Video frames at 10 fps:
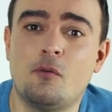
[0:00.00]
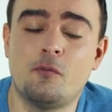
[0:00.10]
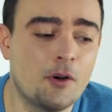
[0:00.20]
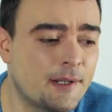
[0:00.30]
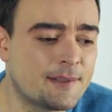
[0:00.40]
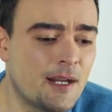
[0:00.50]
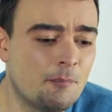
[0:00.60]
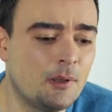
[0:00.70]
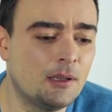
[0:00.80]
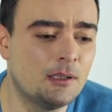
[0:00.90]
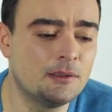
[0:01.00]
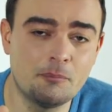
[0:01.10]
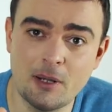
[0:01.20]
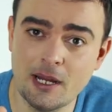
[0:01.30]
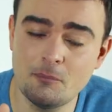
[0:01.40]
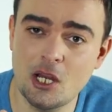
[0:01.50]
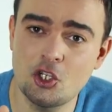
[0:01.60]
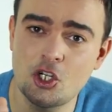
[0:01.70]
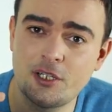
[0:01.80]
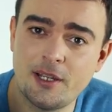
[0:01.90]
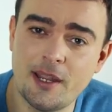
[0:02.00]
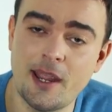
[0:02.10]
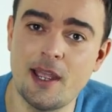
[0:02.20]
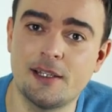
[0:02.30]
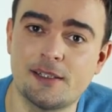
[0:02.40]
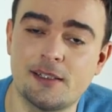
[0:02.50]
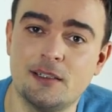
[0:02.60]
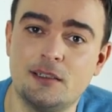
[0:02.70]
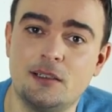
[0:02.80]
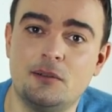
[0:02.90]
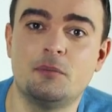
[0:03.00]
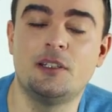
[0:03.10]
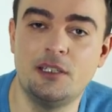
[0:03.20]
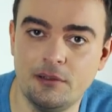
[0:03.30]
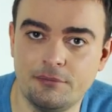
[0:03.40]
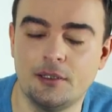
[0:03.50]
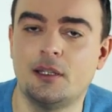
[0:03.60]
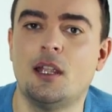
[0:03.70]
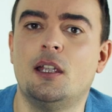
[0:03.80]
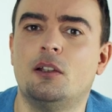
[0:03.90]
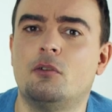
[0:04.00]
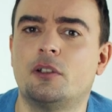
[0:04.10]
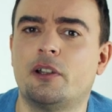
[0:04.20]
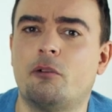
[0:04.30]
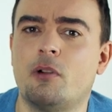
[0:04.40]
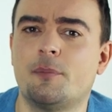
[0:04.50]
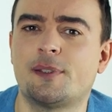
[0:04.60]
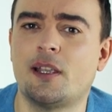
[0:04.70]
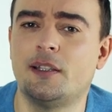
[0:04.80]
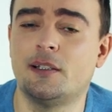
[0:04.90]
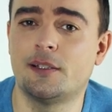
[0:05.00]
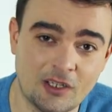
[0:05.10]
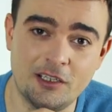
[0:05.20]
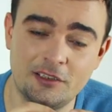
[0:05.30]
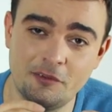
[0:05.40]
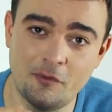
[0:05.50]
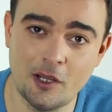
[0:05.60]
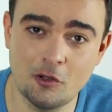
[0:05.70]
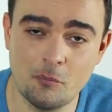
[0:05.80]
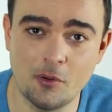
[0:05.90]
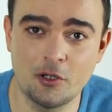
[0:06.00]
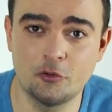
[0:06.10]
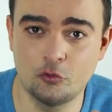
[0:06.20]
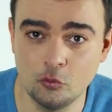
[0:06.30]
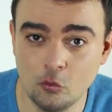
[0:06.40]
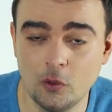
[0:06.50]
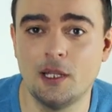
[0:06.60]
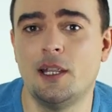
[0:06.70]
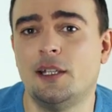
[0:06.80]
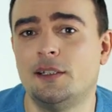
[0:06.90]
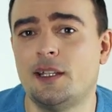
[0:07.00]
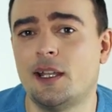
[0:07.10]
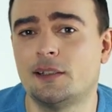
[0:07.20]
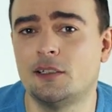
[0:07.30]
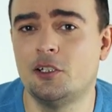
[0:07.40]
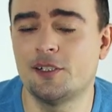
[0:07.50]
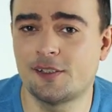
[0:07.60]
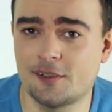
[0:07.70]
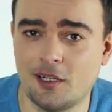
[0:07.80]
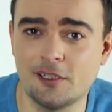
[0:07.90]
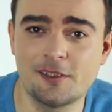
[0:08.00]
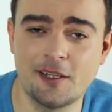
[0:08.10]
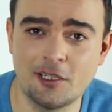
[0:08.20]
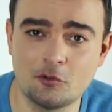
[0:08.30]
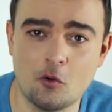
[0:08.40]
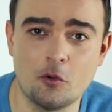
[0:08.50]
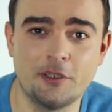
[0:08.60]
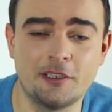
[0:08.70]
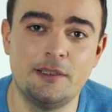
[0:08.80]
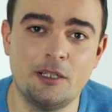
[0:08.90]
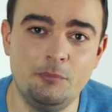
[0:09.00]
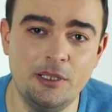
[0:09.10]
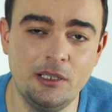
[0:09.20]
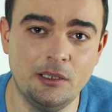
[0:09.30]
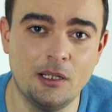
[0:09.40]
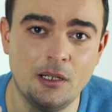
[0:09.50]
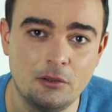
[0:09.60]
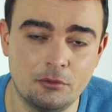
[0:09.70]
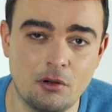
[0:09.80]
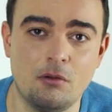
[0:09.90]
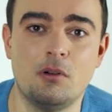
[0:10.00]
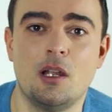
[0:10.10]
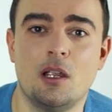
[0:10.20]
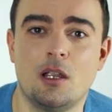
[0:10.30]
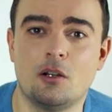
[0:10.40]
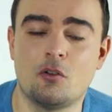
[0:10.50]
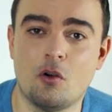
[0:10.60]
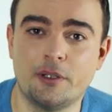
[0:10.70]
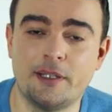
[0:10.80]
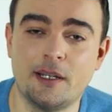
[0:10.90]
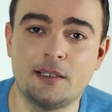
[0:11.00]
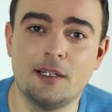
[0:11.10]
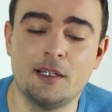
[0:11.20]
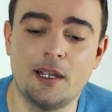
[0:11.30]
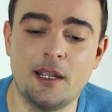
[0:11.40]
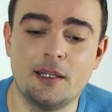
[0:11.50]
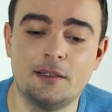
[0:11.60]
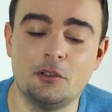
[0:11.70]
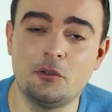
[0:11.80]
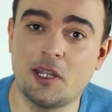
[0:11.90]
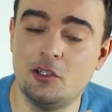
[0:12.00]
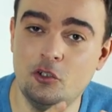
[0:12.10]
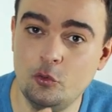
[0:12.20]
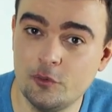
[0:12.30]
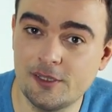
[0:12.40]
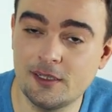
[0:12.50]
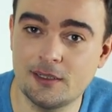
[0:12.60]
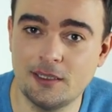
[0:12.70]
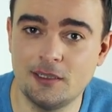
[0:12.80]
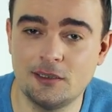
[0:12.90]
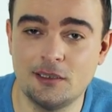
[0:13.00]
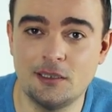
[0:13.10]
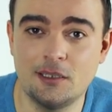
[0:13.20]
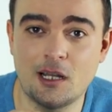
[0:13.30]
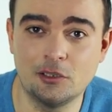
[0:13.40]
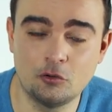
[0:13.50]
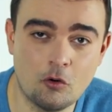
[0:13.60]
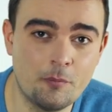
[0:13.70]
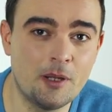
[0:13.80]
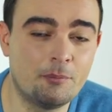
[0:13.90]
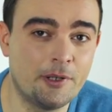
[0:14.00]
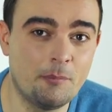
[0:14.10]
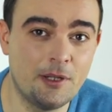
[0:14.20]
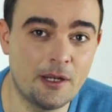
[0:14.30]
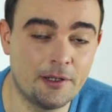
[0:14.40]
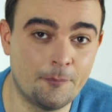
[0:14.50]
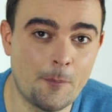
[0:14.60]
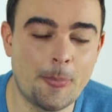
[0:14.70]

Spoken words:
for example, the Blackmagic has given on their website a developer tool that installs that codec, that BRAW codec, and you can use it in Adobe Premiere.